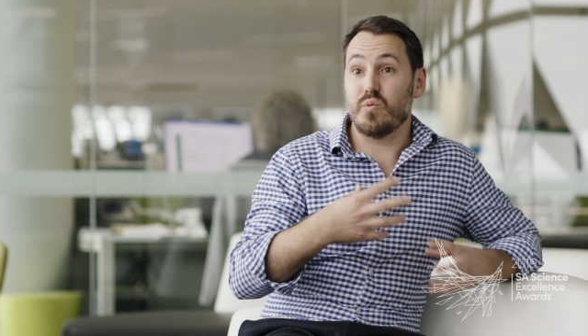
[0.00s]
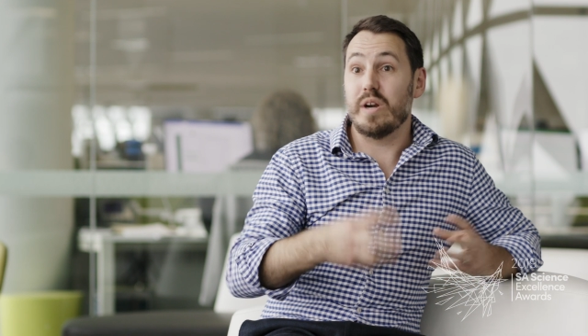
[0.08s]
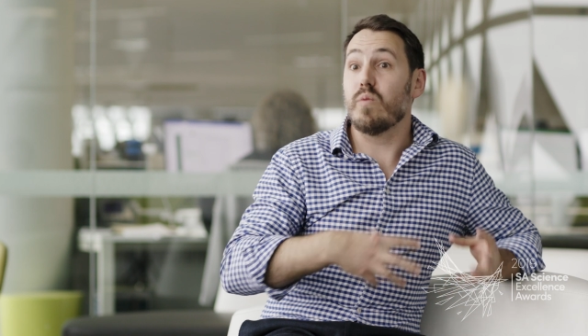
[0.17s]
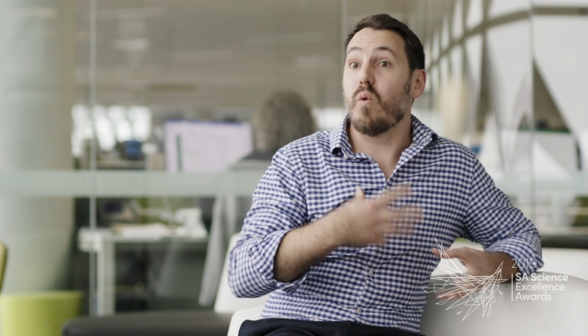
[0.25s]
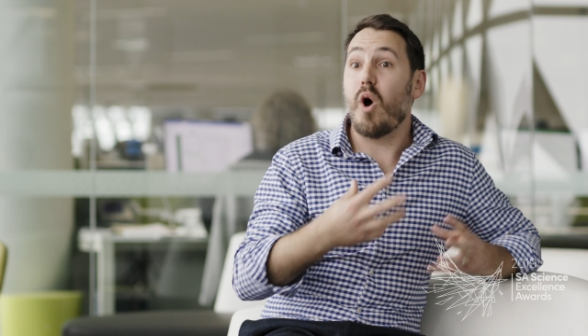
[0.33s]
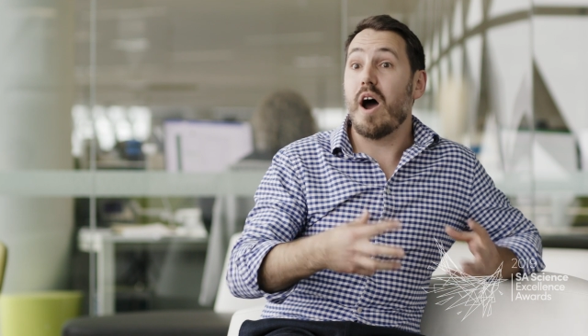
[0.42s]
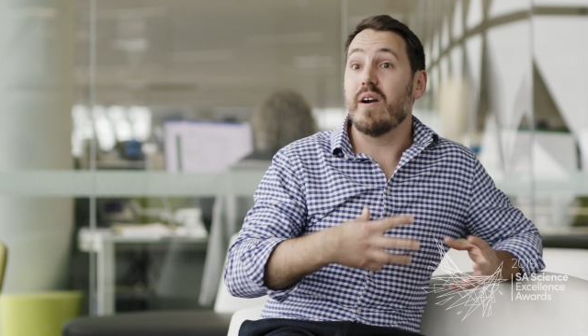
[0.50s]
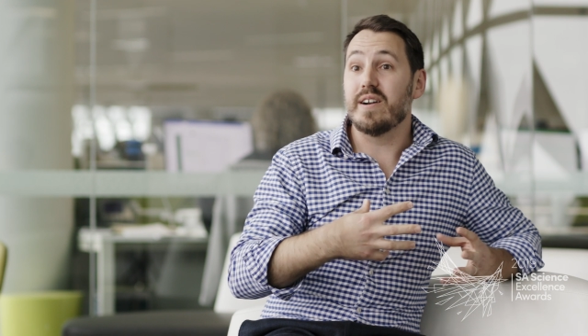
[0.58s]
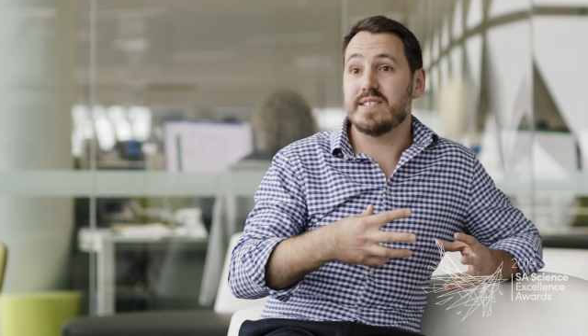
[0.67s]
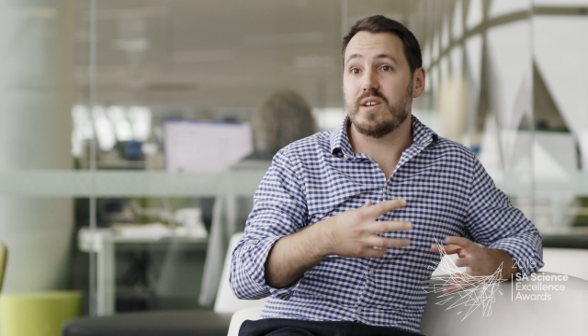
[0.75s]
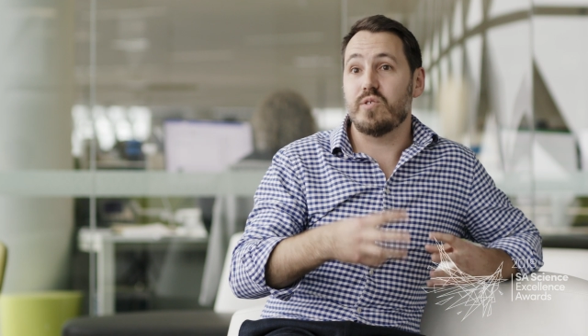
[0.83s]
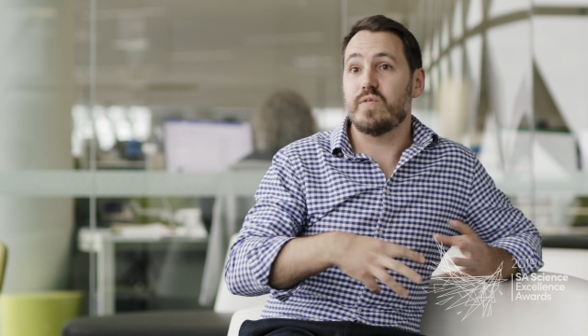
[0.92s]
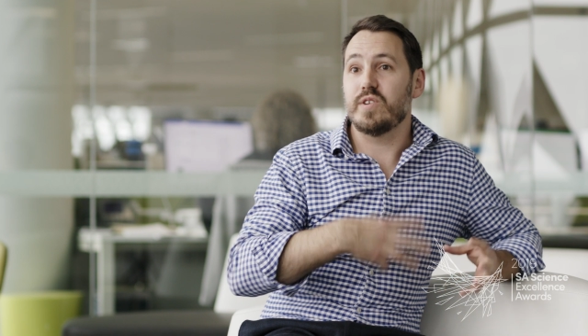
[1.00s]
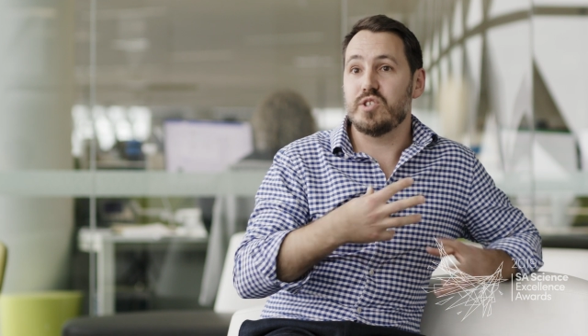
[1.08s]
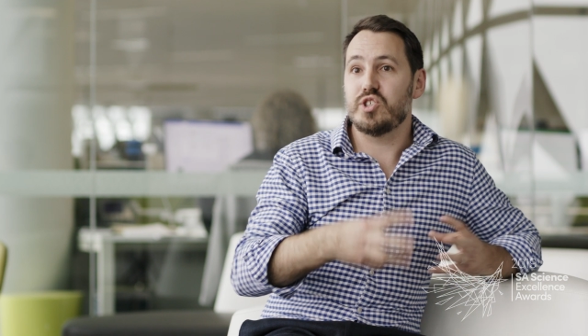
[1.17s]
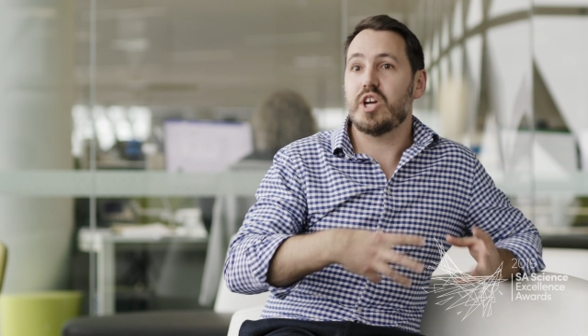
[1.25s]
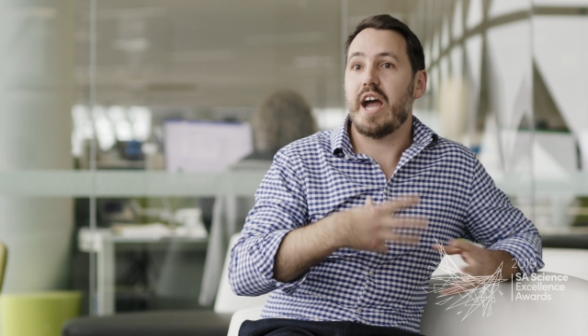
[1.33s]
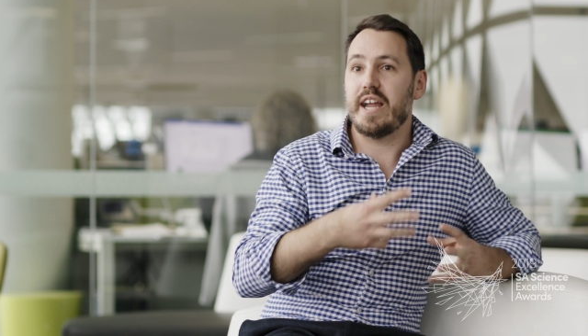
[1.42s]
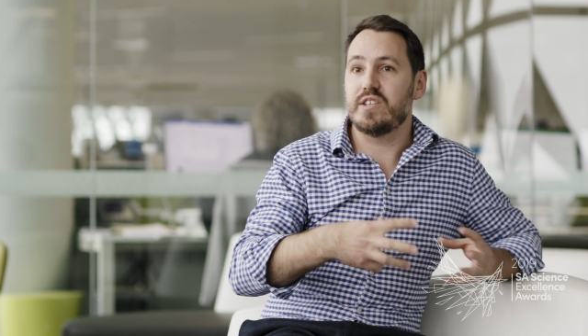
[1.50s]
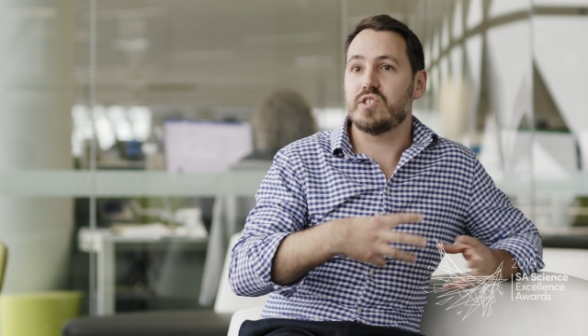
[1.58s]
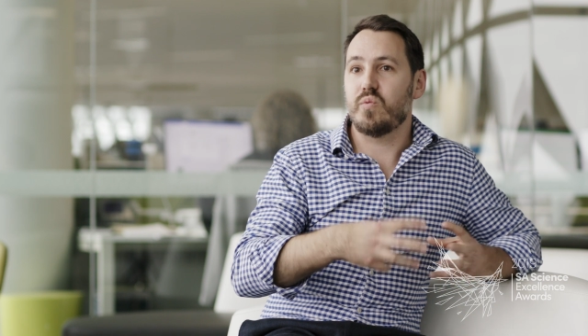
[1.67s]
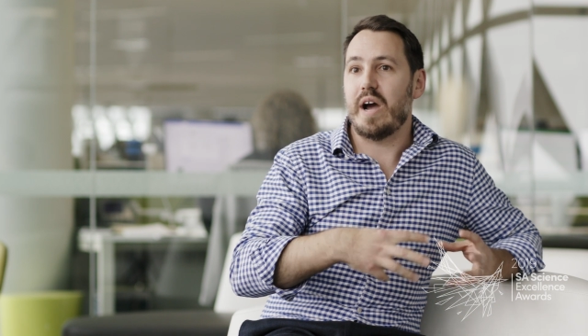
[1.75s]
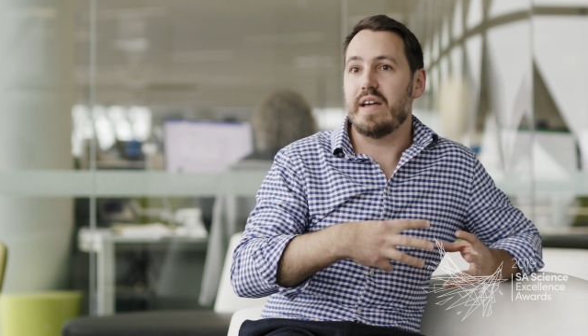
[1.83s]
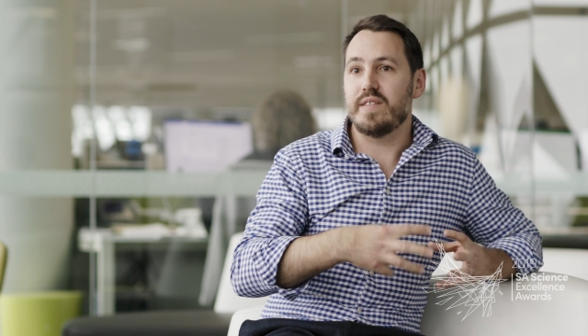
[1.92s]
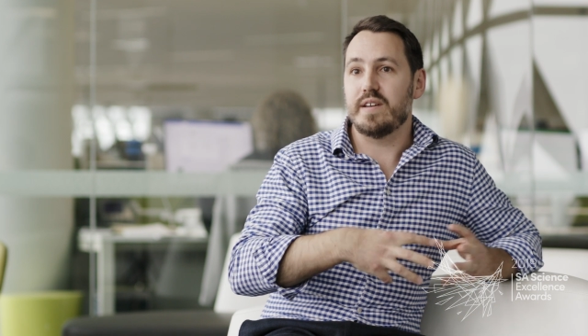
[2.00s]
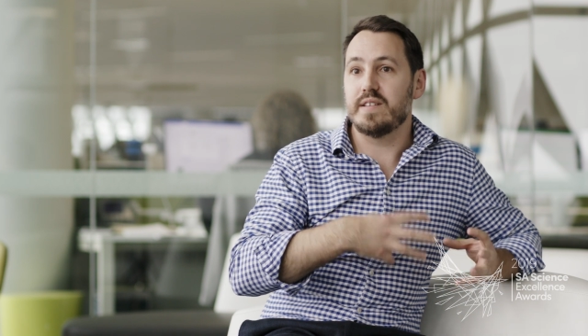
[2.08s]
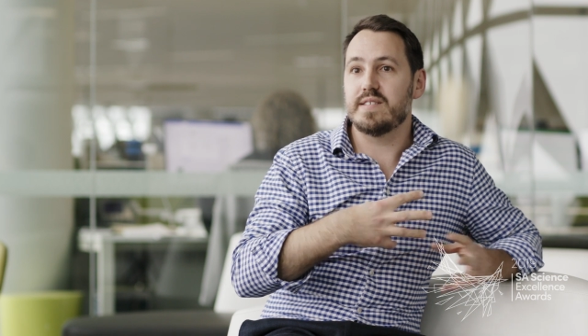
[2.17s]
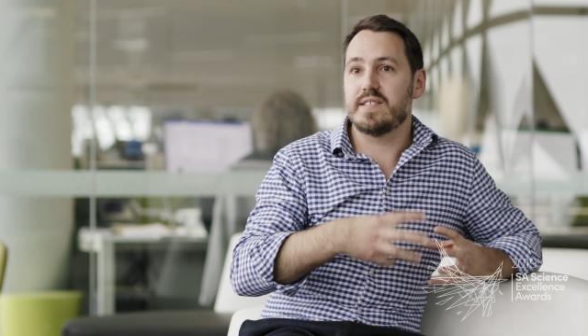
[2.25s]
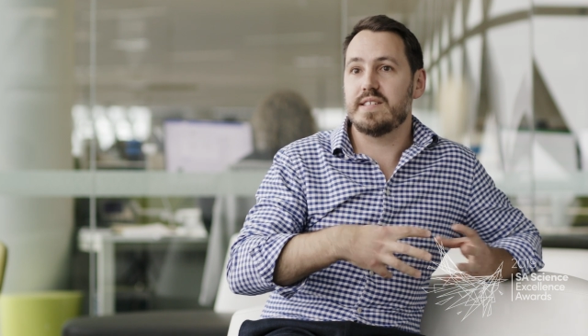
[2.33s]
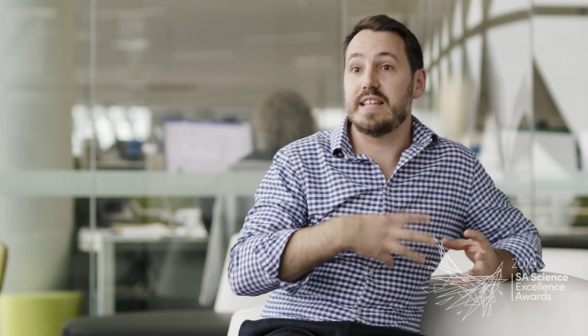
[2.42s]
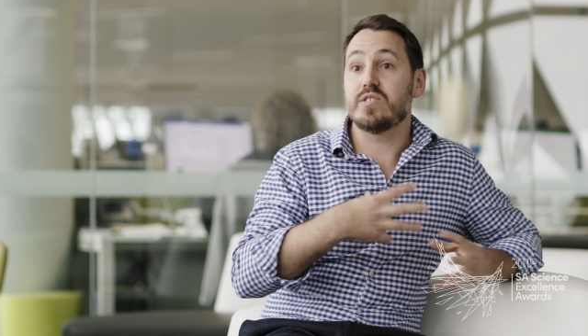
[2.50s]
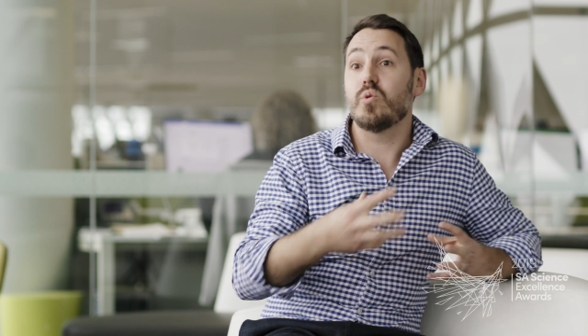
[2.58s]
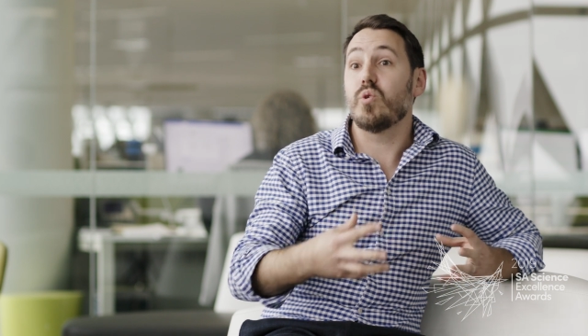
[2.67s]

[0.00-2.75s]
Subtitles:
rewire itself and change the way that it's